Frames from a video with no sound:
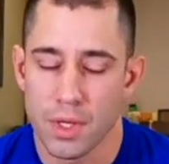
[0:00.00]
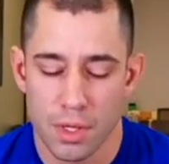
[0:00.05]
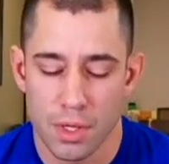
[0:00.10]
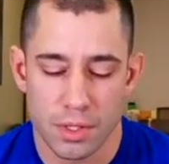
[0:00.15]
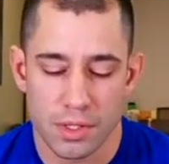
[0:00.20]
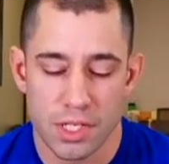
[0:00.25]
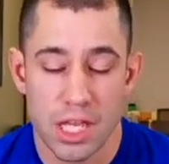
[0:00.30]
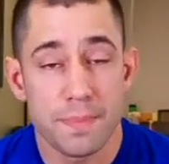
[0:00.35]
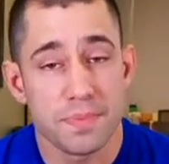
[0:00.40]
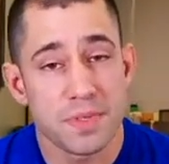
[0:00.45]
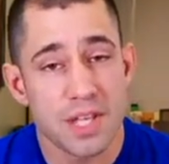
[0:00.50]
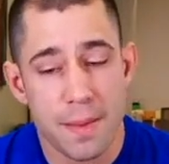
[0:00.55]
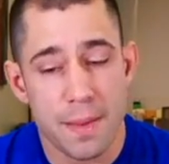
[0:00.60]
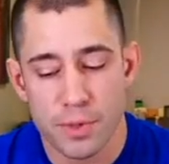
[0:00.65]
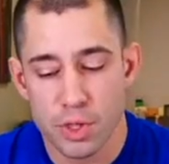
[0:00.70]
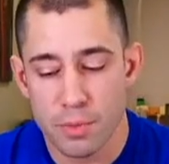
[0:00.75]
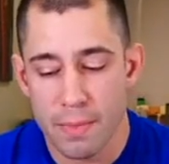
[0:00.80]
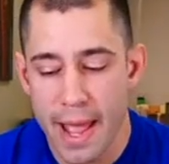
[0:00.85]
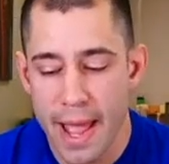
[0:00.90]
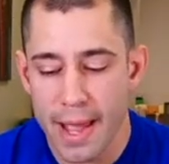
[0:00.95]
Keep tape
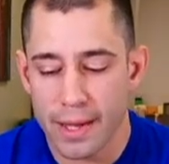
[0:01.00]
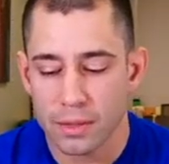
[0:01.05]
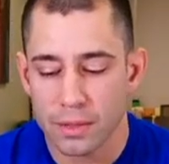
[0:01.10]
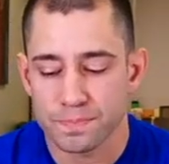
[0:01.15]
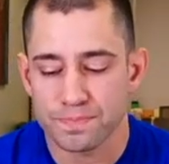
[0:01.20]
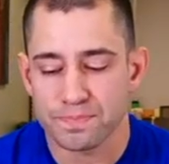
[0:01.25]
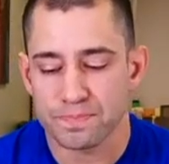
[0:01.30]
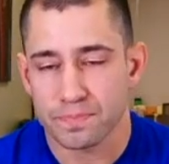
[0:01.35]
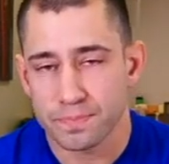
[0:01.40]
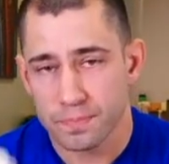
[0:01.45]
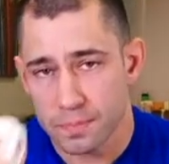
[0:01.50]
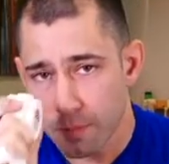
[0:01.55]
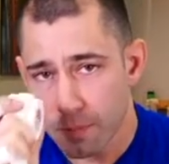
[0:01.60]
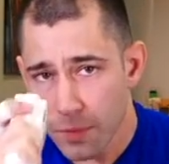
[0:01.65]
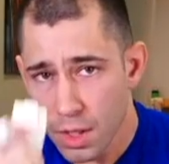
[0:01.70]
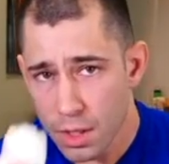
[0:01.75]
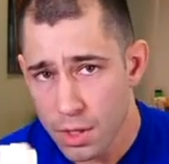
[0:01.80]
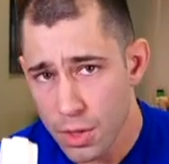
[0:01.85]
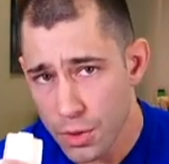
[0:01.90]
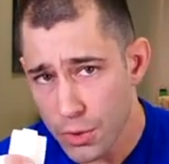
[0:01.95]
in your bag,
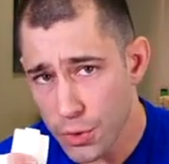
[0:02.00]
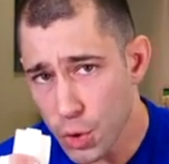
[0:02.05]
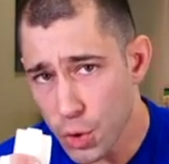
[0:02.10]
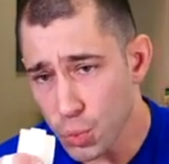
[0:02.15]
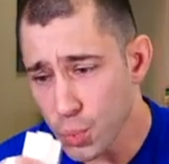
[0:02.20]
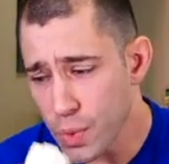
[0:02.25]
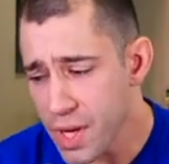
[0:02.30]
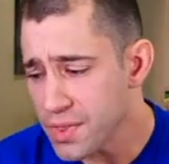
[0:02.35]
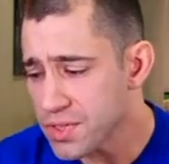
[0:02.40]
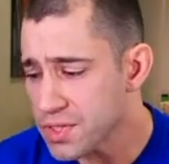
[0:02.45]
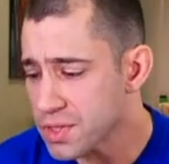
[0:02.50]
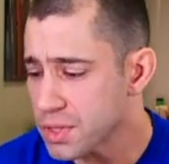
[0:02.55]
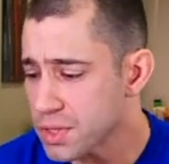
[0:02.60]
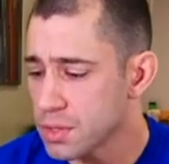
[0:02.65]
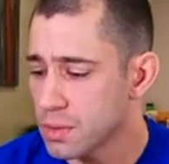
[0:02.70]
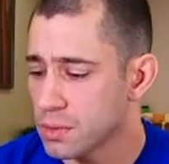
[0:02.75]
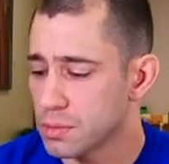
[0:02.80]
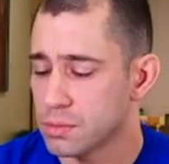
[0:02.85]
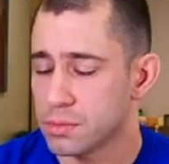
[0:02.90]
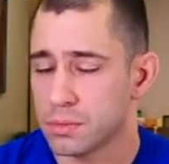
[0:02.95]
third
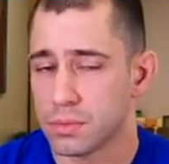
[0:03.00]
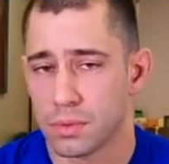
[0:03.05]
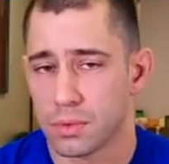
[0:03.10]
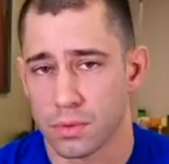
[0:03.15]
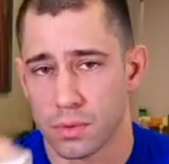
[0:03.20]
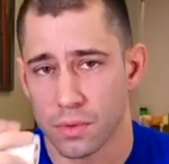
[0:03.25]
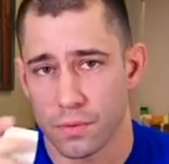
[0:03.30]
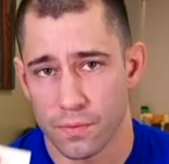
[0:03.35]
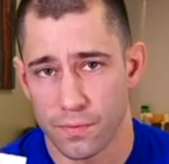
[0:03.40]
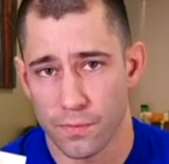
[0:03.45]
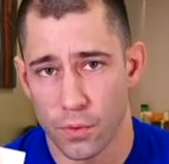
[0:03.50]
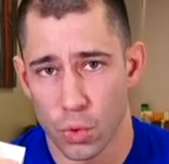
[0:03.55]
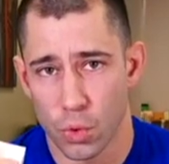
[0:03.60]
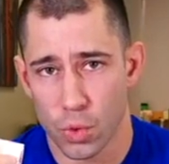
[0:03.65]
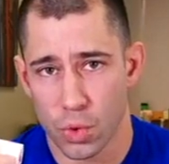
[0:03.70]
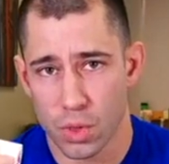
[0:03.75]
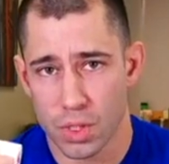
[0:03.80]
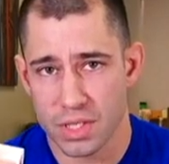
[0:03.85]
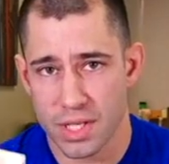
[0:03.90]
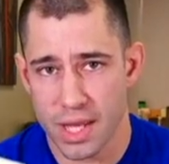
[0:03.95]
widths, full
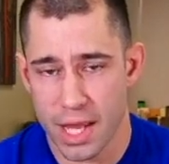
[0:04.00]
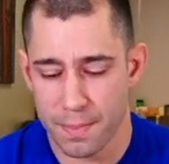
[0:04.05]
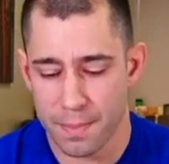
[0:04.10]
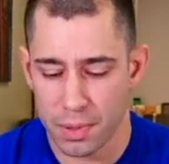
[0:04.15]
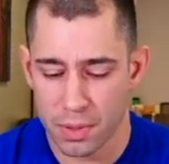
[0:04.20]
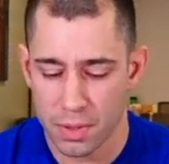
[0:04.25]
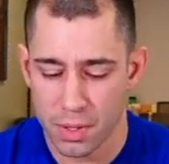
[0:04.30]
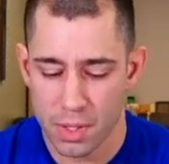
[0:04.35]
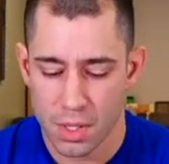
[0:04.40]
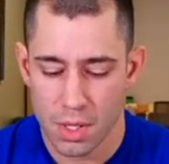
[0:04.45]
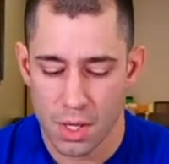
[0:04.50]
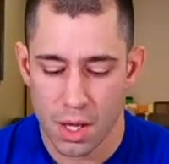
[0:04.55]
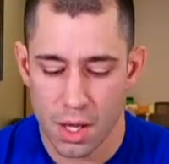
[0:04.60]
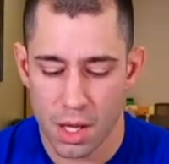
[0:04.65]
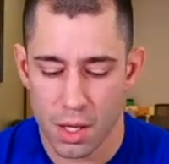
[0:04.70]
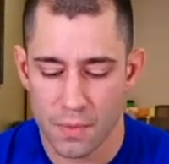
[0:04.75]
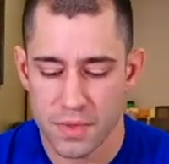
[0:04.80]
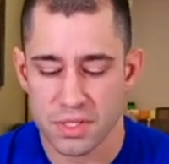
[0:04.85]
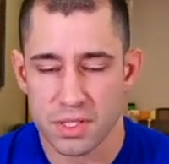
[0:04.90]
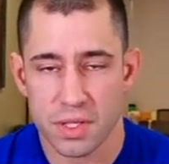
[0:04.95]
roll of tape.
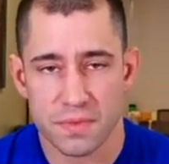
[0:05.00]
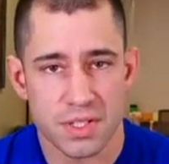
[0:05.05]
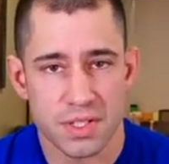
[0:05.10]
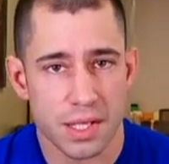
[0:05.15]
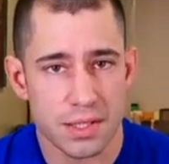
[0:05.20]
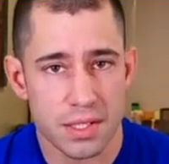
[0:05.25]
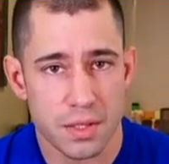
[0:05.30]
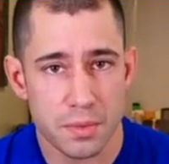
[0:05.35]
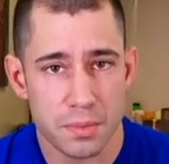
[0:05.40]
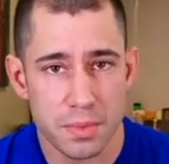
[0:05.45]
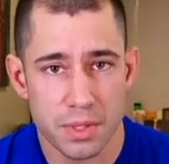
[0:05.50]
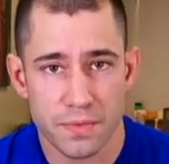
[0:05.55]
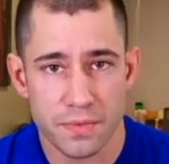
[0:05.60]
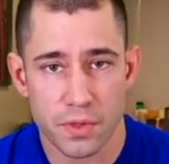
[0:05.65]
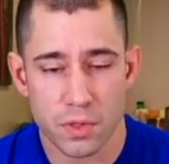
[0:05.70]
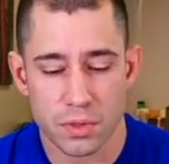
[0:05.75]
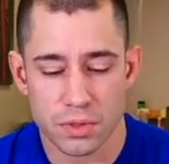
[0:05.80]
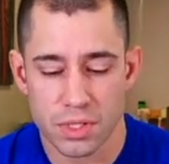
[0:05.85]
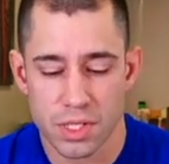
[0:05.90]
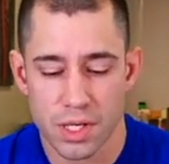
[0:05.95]
This stuff's not terribly
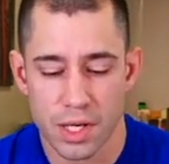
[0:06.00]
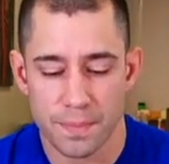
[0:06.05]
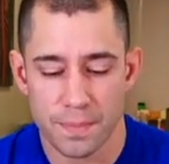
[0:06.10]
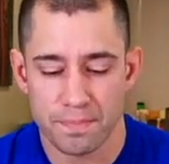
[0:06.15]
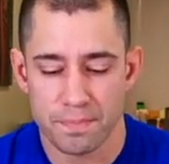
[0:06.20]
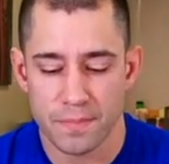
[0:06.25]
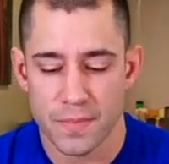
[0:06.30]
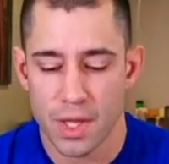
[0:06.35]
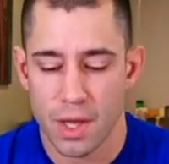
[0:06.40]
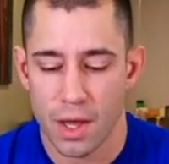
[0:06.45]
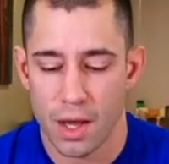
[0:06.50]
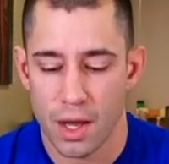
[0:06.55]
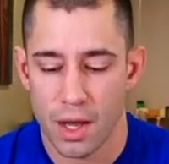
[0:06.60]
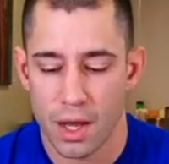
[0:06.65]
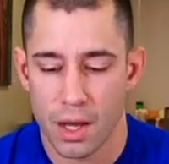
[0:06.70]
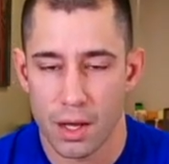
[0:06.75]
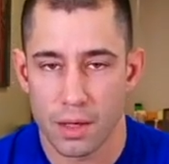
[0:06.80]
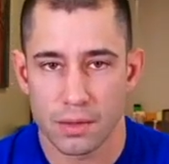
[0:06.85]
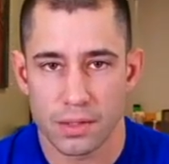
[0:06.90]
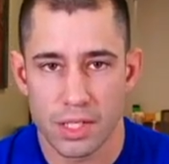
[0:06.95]
difficult to cut.
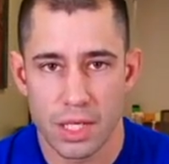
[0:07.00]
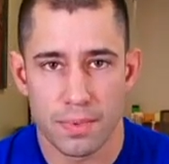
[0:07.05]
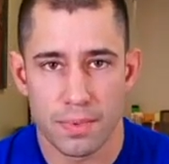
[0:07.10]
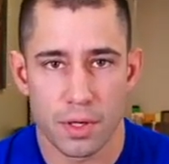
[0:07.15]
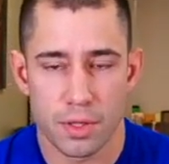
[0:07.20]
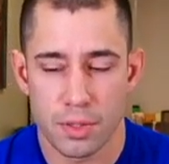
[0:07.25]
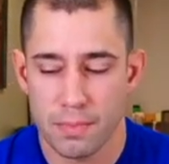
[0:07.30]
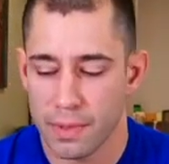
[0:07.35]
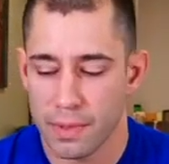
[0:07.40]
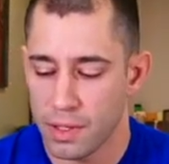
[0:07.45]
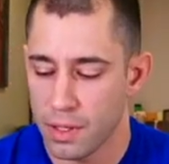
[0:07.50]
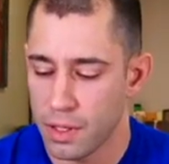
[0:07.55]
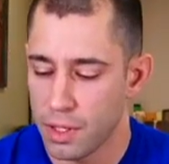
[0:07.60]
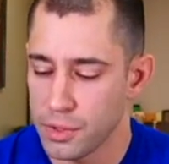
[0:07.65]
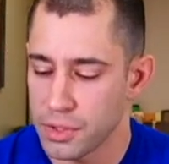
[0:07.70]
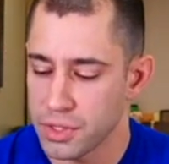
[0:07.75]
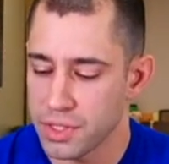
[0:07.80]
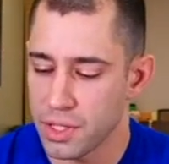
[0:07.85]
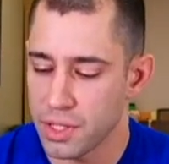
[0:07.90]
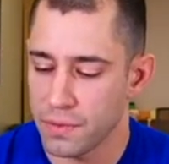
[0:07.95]
Keep it on
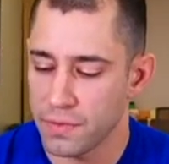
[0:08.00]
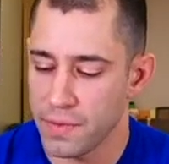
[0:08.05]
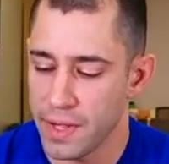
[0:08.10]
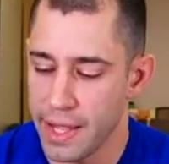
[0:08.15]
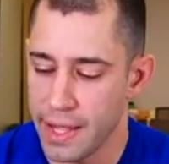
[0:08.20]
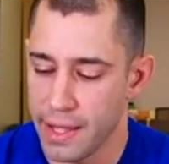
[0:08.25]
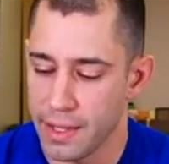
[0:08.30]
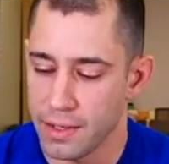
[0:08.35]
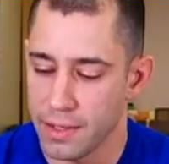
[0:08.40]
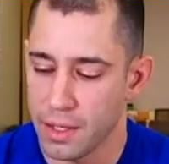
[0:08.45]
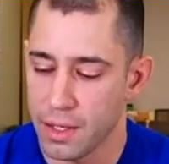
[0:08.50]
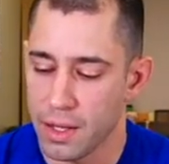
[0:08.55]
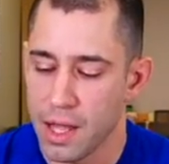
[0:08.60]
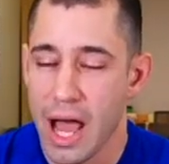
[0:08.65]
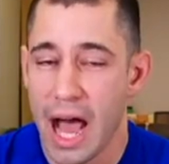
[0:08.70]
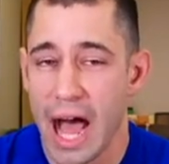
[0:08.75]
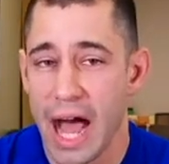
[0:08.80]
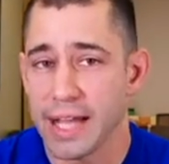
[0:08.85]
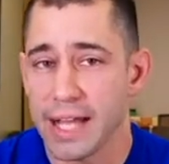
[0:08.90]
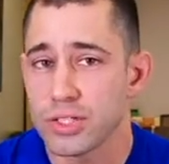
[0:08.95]
yourself and
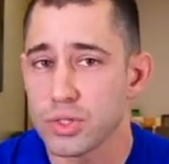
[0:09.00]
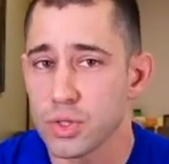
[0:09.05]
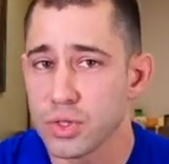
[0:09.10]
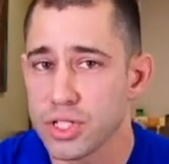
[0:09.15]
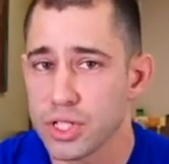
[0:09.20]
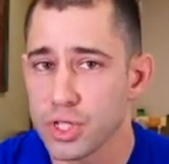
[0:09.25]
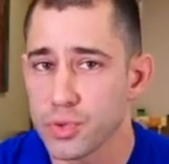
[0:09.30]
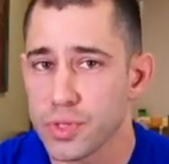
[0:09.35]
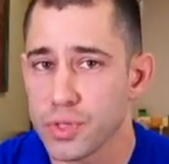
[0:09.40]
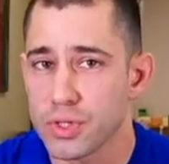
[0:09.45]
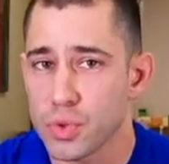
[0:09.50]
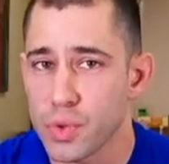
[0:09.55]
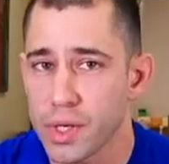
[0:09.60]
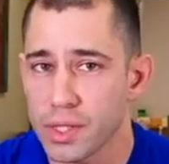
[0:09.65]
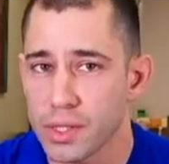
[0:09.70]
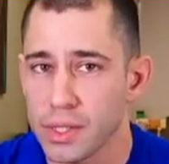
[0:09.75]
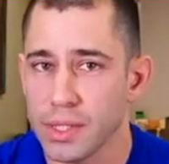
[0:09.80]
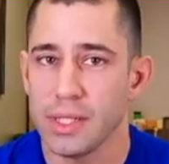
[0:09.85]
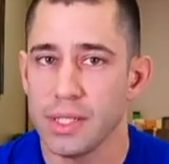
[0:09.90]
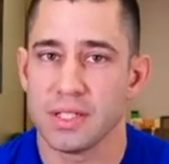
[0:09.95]
ice those injuries
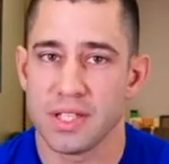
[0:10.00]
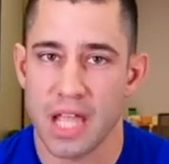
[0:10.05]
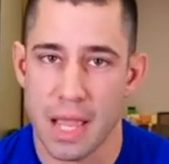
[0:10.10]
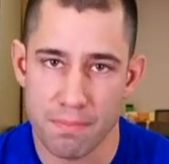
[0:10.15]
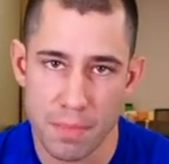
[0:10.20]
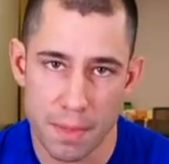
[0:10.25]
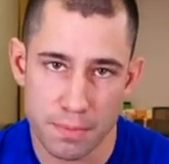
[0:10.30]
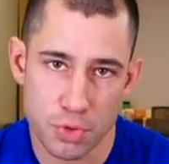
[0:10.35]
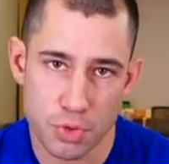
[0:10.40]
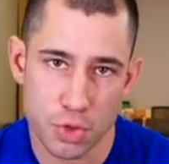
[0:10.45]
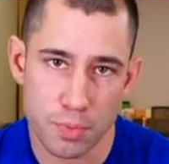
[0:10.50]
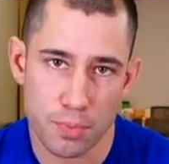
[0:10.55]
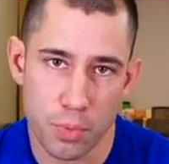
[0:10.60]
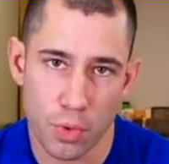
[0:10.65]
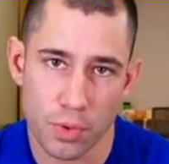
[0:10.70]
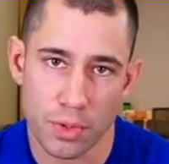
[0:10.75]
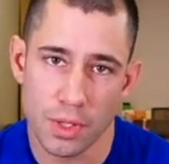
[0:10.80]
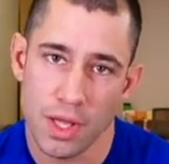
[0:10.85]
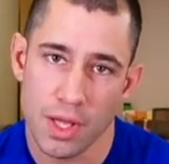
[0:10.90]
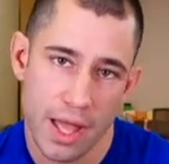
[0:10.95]
quickly, tape them up to
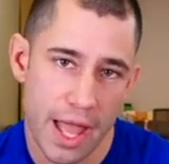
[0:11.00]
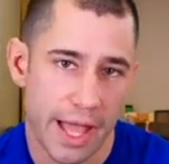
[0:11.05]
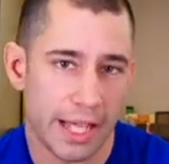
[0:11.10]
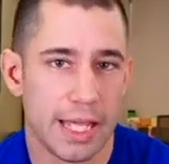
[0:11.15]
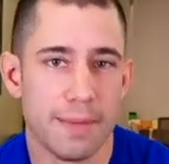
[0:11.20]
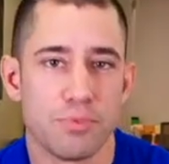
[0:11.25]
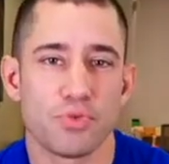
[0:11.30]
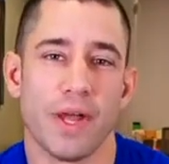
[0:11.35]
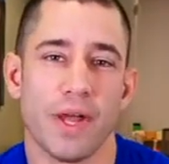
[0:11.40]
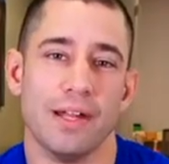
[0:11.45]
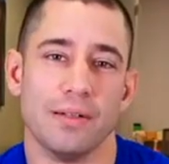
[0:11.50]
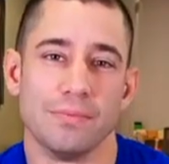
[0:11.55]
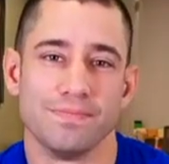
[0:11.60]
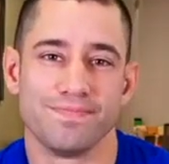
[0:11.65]
support, and keep training.